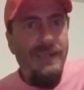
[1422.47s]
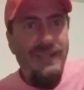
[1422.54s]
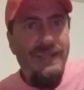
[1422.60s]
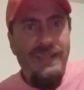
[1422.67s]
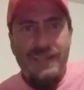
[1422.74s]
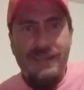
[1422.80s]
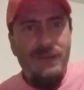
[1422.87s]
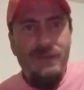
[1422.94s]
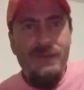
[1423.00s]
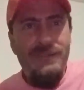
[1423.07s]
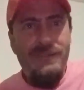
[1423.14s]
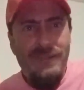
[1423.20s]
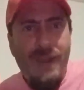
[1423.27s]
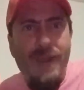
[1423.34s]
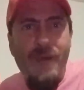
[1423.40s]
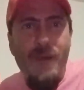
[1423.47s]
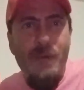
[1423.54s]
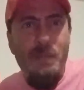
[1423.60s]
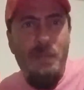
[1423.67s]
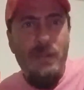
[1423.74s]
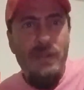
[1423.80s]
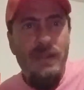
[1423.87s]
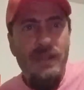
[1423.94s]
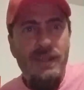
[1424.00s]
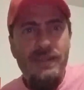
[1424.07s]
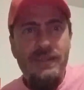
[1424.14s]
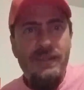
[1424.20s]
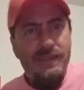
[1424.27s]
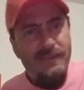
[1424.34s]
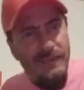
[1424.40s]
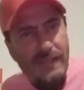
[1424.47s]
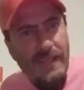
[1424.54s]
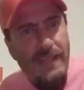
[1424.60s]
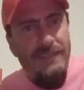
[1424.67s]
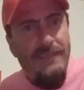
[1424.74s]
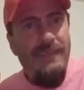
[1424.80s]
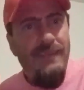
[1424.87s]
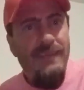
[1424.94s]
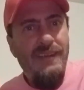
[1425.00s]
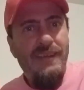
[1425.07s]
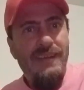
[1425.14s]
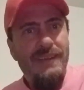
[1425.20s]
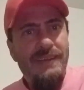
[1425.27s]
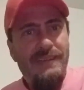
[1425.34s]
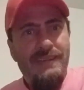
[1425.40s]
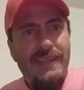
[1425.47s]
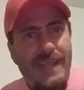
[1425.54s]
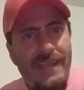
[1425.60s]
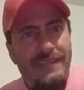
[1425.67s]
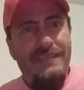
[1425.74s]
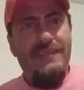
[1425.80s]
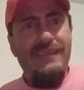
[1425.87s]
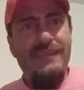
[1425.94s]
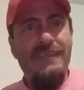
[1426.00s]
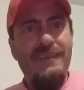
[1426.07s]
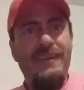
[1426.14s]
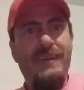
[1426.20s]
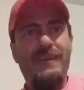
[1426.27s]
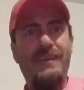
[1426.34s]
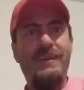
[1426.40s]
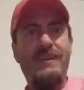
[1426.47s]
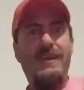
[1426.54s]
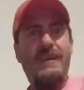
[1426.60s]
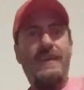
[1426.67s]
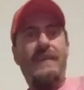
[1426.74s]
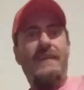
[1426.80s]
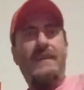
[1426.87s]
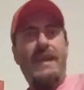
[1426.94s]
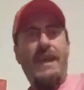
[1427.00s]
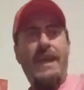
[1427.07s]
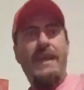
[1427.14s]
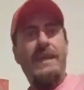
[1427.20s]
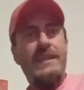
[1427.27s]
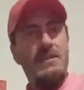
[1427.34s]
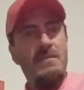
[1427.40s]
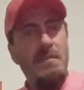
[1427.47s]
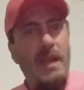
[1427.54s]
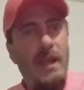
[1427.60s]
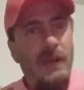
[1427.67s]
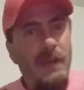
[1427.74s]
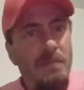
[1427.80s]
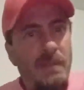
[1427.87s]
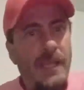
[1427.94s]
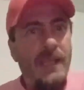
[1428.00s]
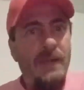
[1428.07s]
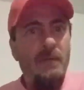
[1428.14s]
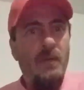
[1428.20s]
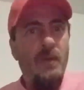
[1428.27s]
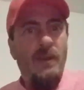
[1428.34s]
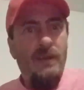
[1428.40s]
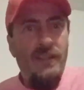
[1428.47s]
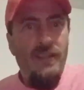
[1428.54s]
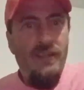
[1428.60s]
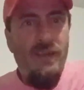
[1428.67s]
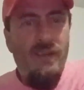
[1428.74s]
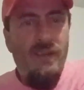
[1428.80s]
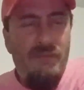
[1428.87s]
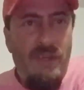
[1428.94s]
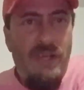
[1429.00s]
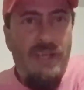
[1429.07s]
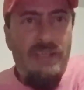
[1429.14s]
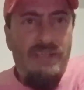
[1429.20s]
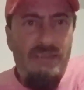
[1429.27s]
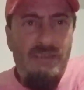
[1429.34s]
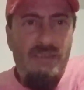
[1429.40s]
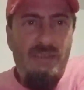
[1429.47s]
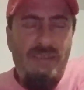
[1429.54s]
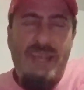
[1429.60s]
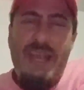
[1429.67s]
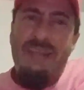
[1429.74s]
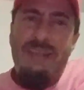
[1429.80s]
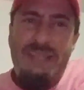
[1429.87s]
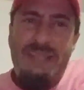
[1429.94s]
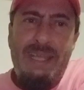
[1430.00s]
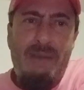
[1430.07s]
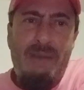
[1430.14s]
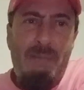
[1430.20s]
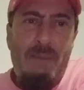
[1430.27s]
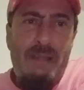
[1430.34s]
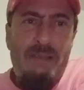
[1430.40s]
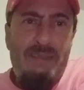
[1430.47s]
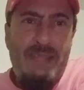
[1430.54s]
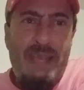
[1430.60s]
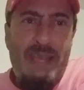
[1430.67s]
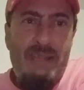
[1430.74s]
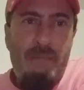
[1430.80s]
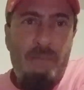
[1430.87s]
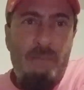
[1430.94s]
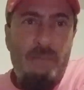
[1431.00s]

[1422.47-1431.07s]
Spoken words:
Like that dude was dope. That's that's. And his merry men were, fuck, dude, you got to think about that.